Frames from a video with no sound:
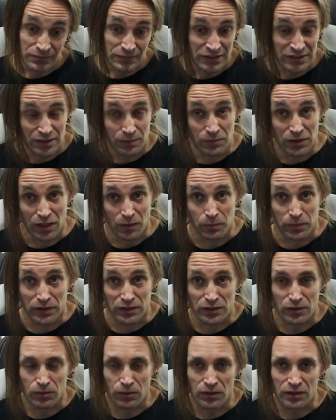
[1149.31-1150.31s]
similar
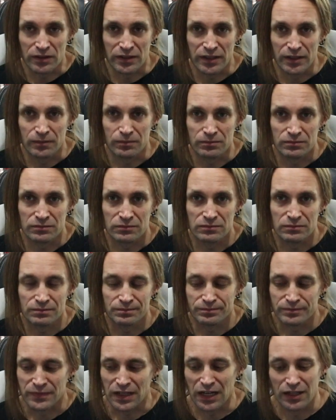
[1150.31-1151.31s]
build quality.
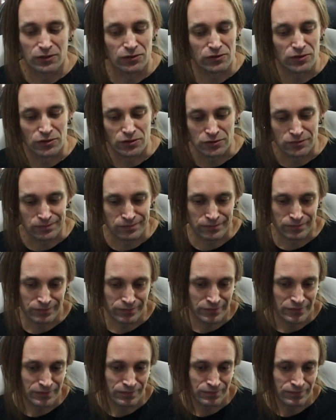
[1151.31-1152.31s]
I don't know,
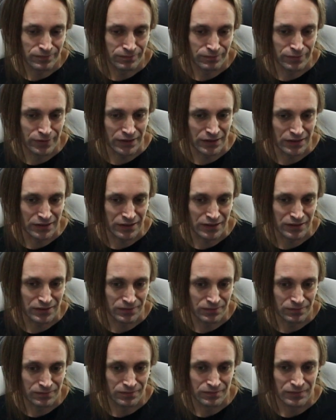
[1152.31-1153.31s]
but
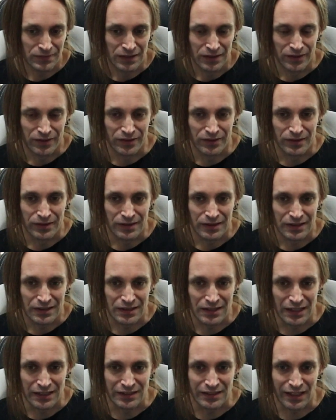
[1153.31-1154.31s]

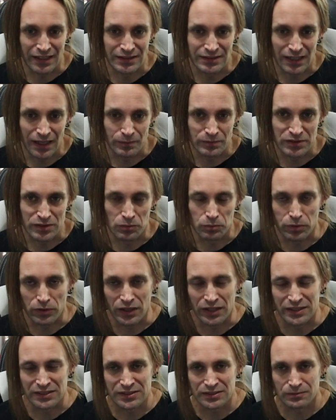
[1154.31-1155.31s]
then 10 times the
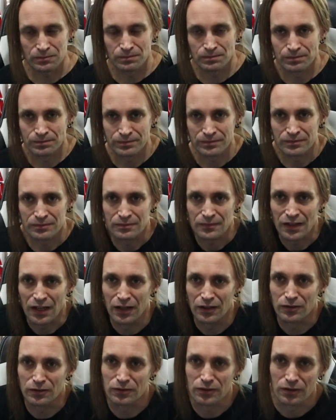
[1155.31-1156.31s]
price.
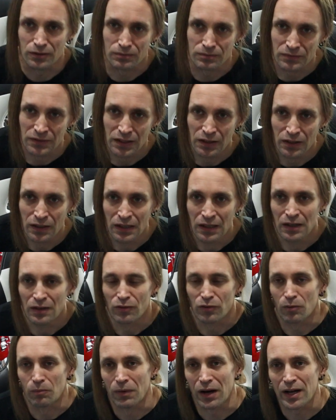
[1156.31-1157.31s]
I don't know.
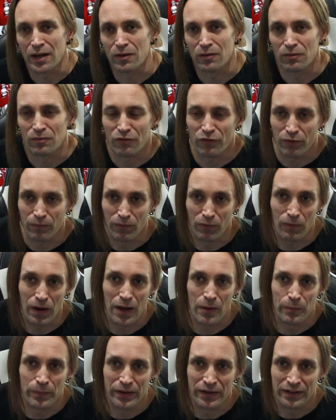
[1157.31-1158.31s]
From my
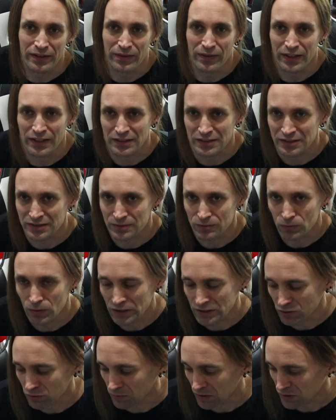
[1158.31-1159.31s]
opinion, that is
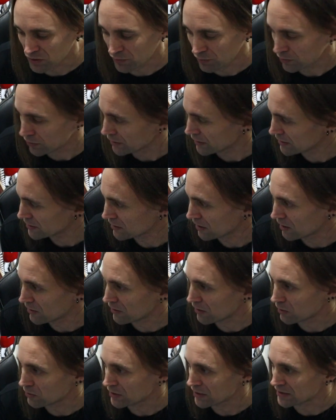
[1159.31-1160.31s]
way too much for a guitar
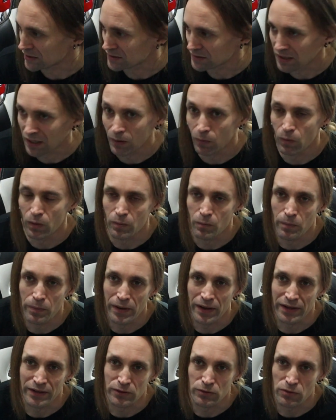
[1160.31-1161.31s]
nowadays. I wouldn't
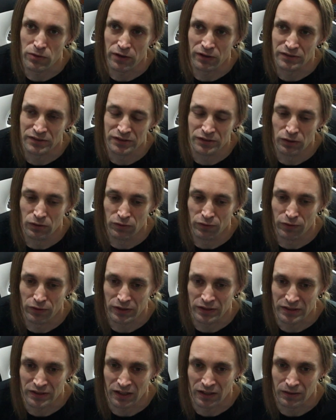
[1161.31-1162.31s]
pay 2,000 euro for
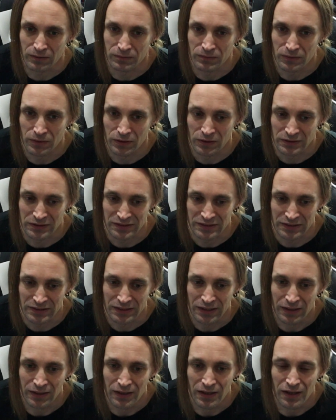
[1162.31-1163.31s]
a guitar,
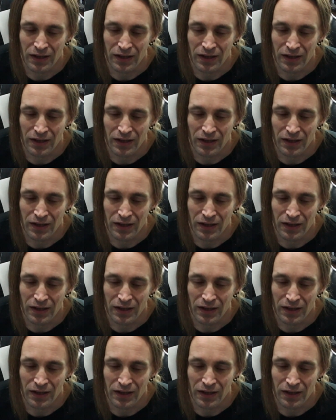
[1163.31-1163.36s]
honestly.